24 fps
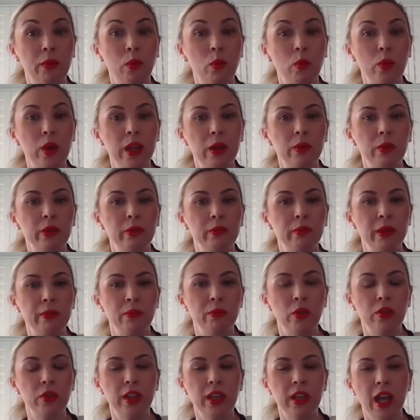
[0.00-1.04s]
We would be
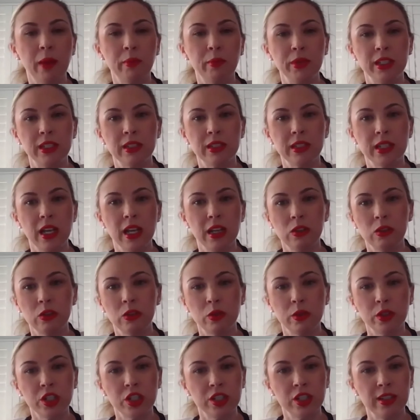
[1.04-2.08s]
more than happy to take your
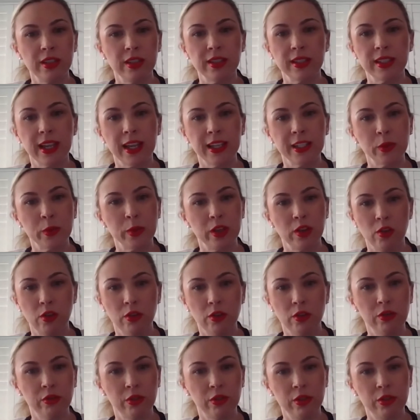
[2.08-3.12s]
questions as we go
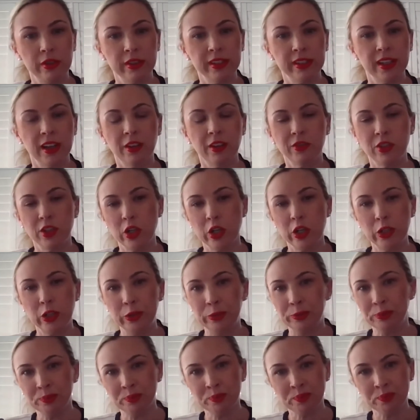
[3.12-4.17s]
through this afternoon.